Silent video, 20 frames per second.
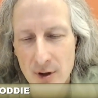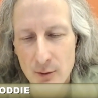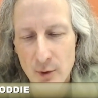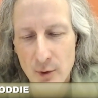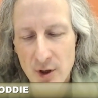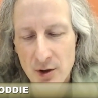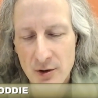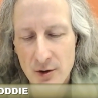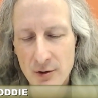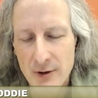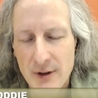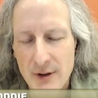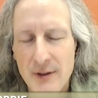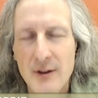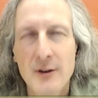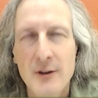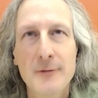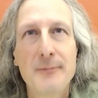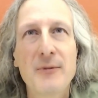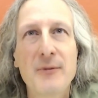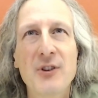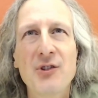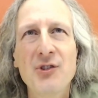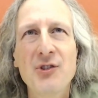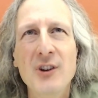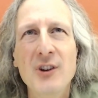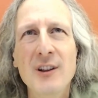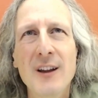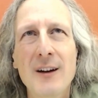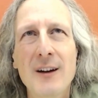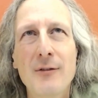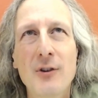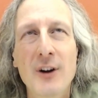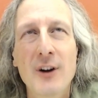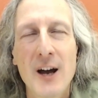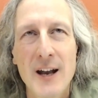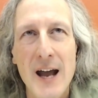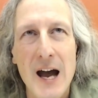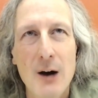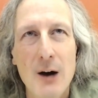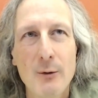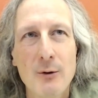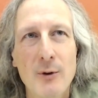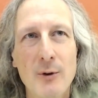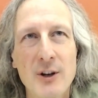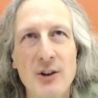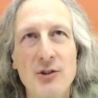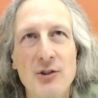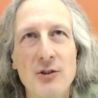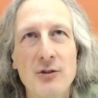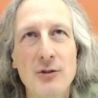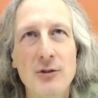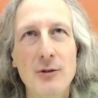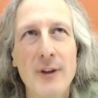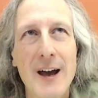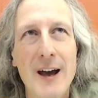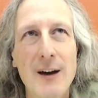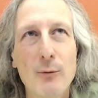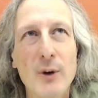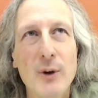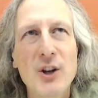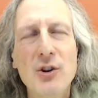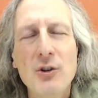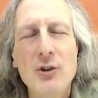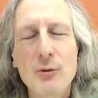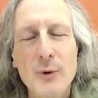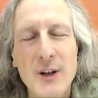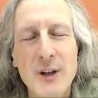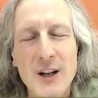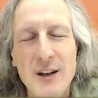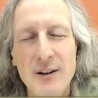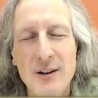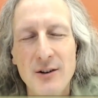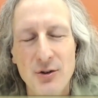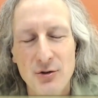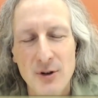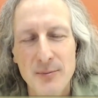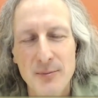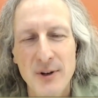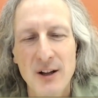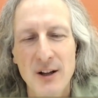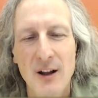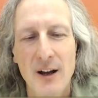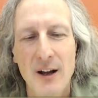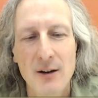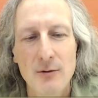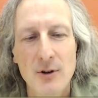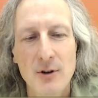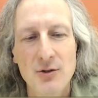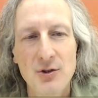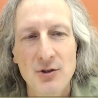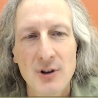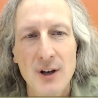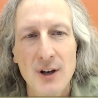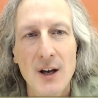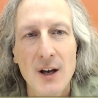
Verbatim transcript: And we knew at the, the C level kind of how we wanted to do that. And we knew we needed a scripting language.